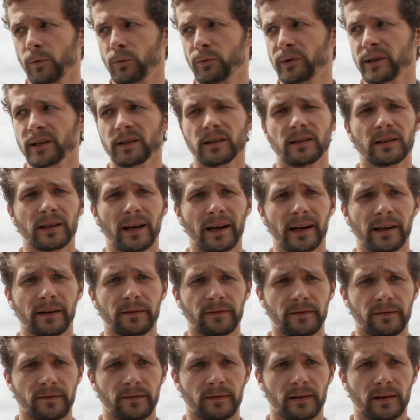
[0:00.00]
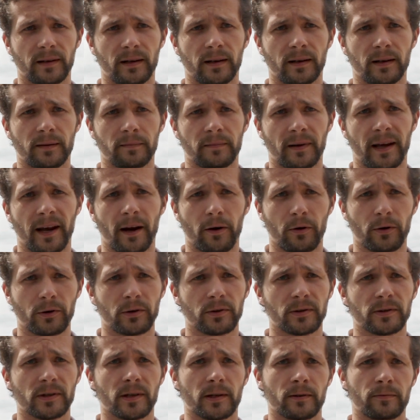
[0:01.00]
real life
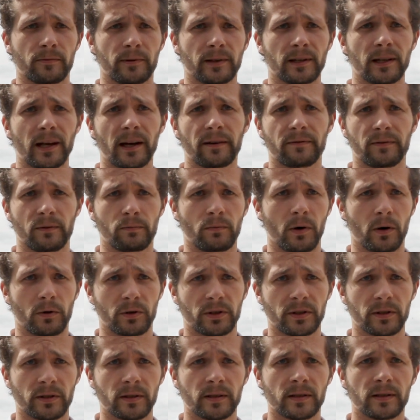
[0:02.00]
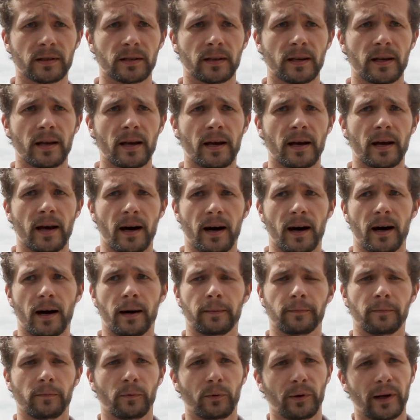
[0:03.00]
characters and real life emotions,
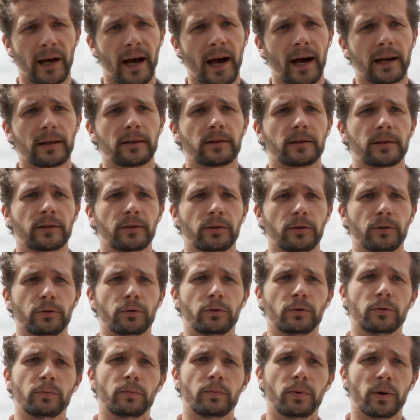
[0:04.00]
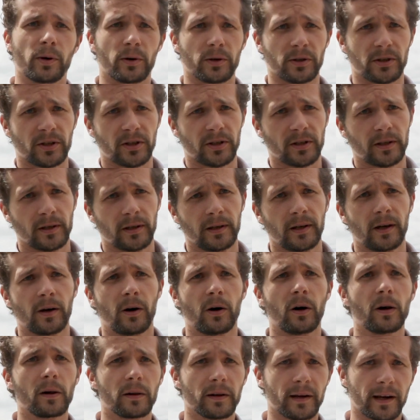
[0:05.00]
we had to push
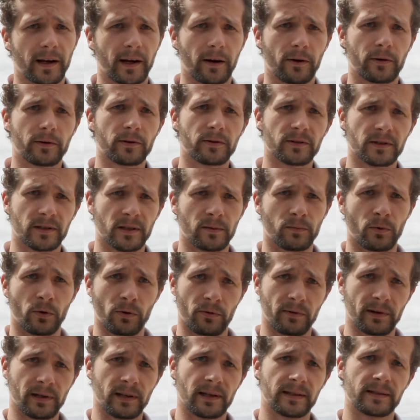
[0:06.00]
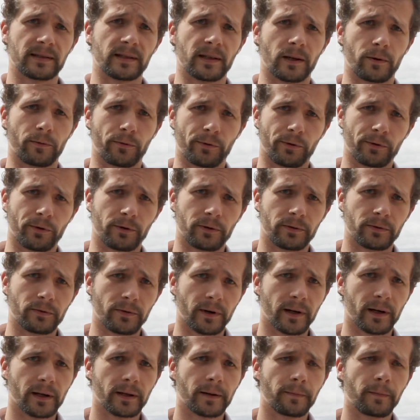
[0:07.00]
all the characters in a more realistic
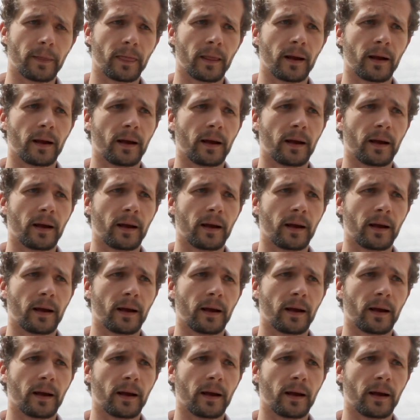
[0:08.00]
world, right?